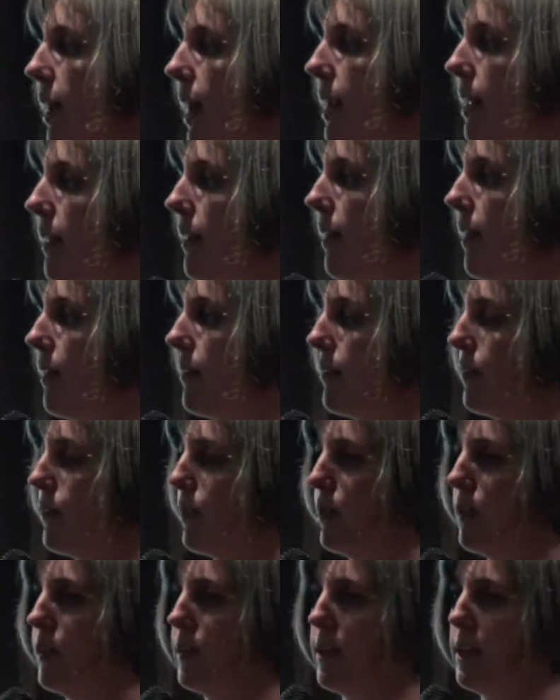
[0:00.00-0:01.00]
ahead as
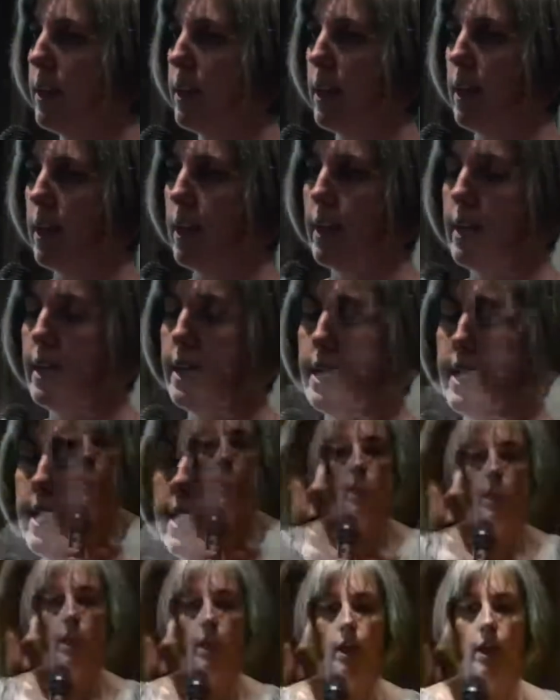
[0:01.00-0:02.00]
quickly as they'd like to.
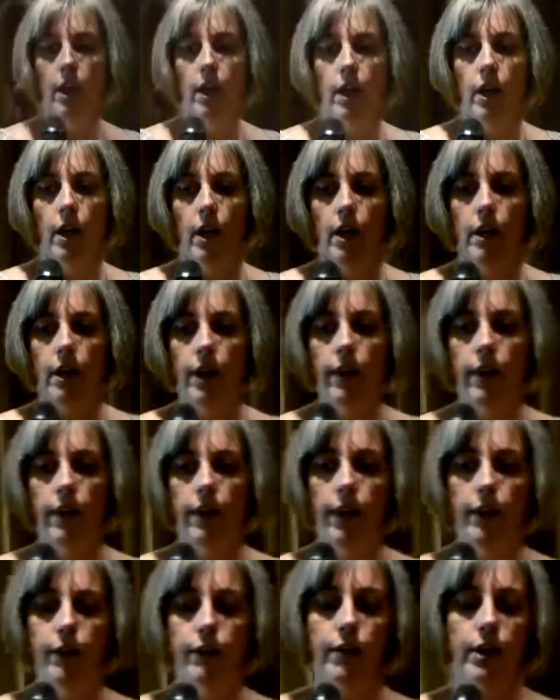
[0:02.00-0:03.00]
Now that
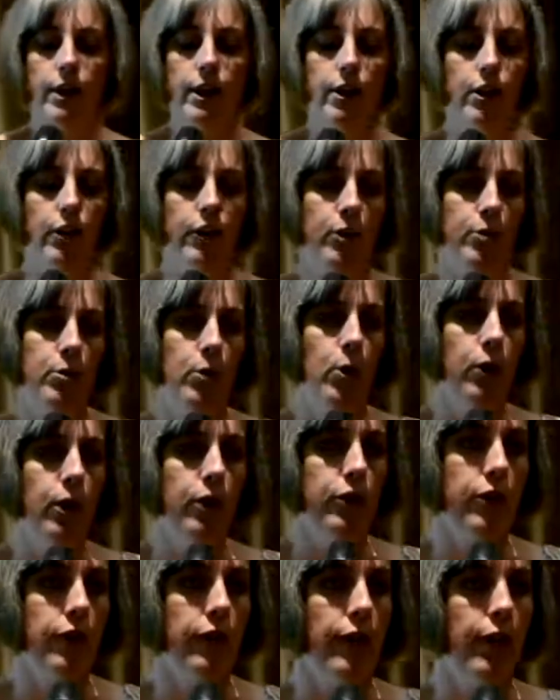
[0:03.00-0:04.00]
they've nearly got the
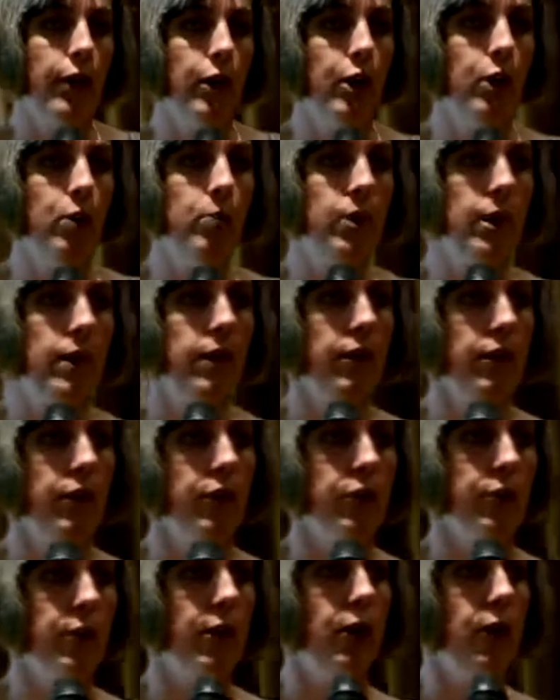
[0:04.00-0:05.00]
mortgage on the home under
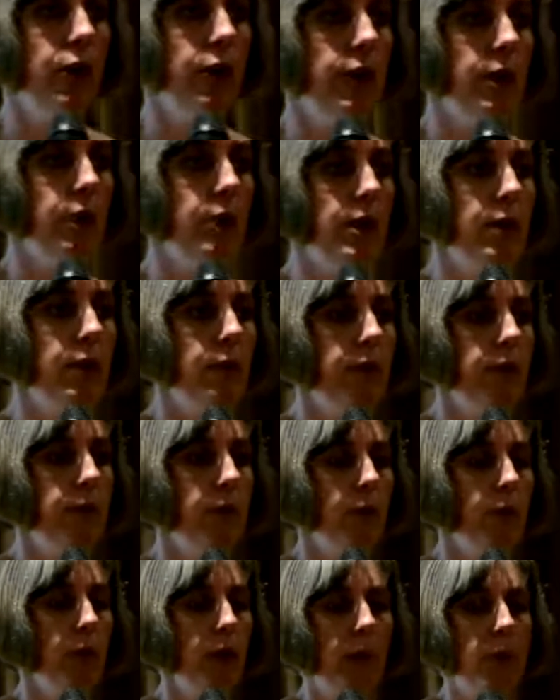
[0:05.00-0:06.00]
control, they're really
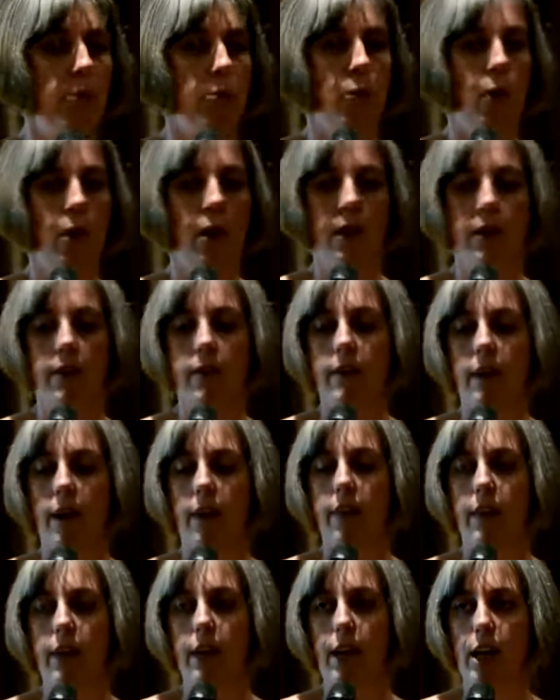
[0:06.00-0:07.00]
wanting to
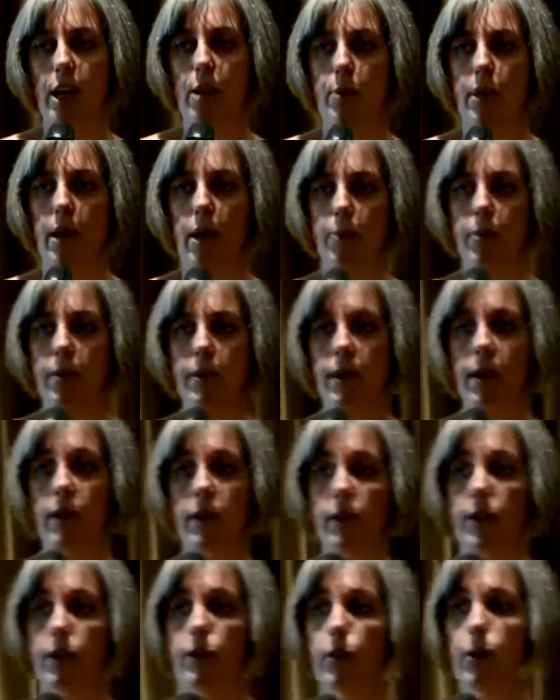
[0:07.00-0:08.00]
start thinking about
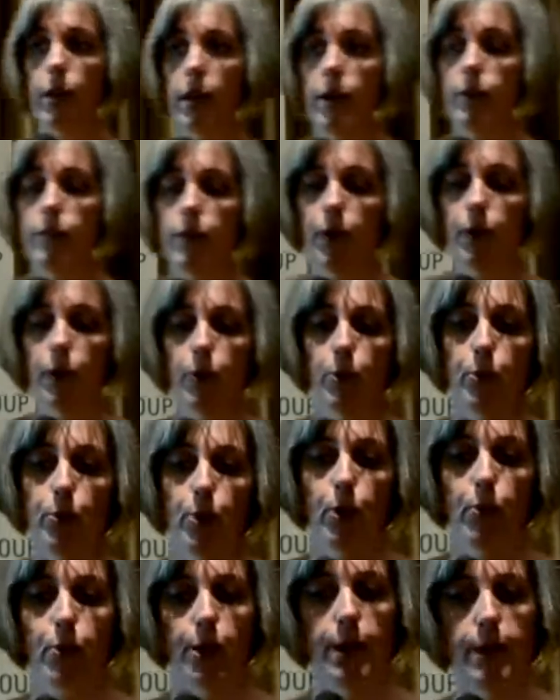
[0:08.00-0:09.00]
potentially doing an investment
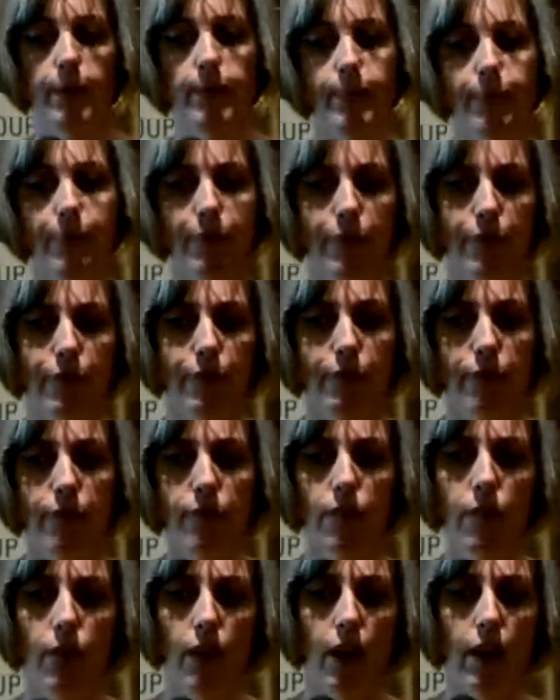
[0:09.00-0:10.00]
property
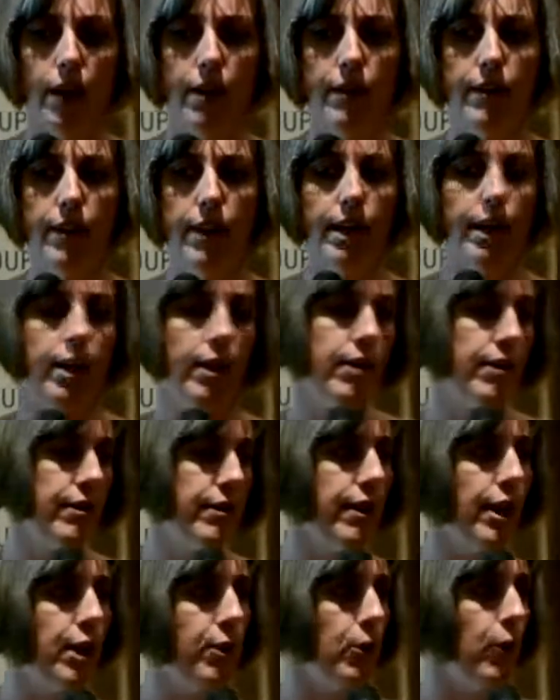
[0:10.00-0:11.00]
and
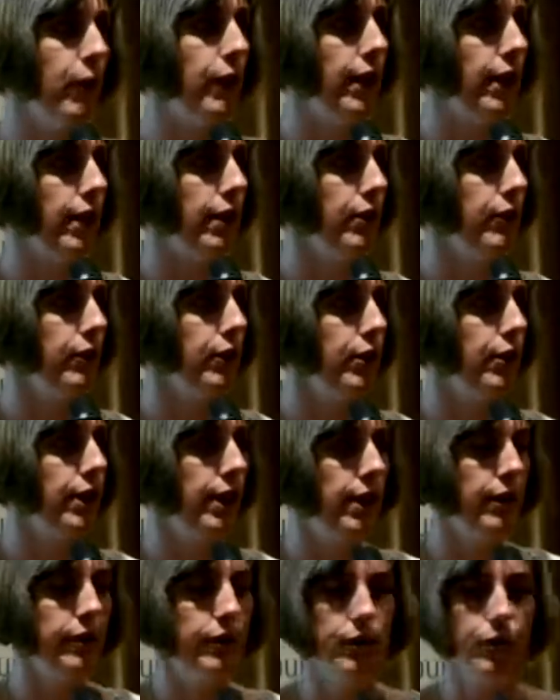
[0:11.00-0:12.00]
seeing what they can do
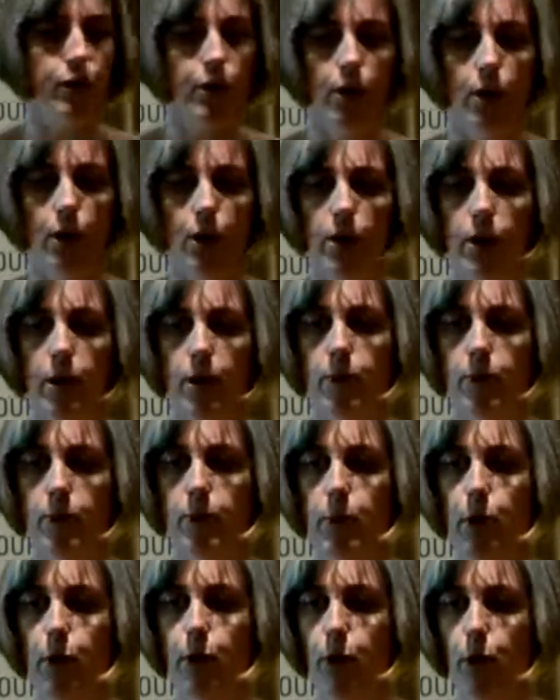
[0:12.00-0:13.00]
now to try and
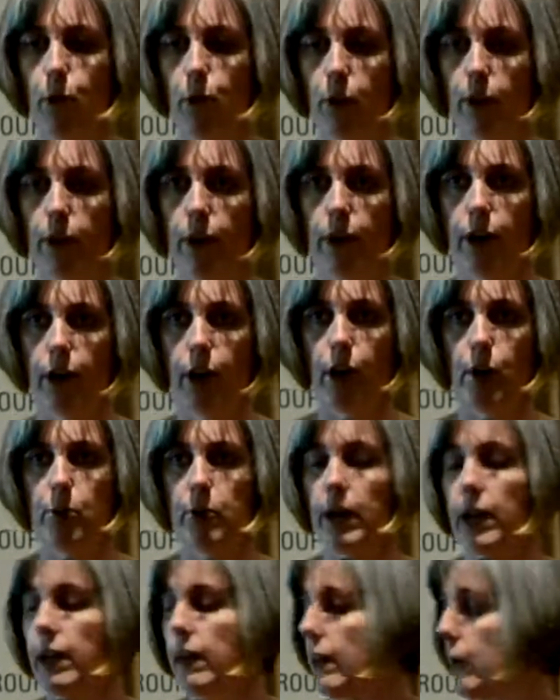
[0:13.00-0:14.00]
move on with
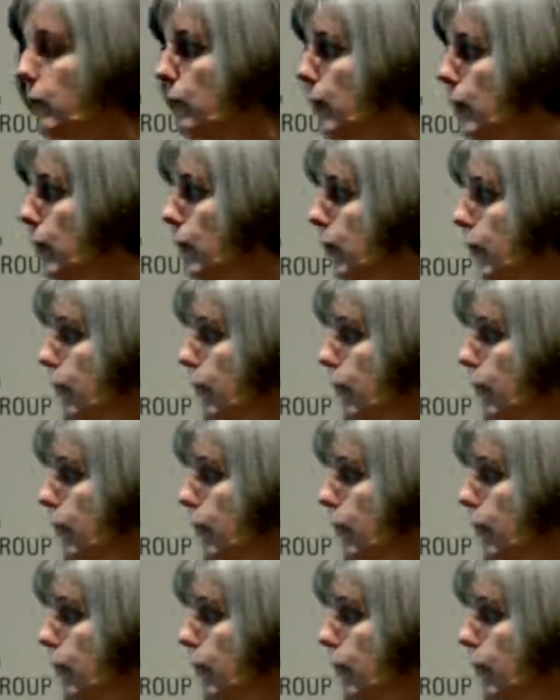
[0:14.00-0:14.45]
accumulating their wealth.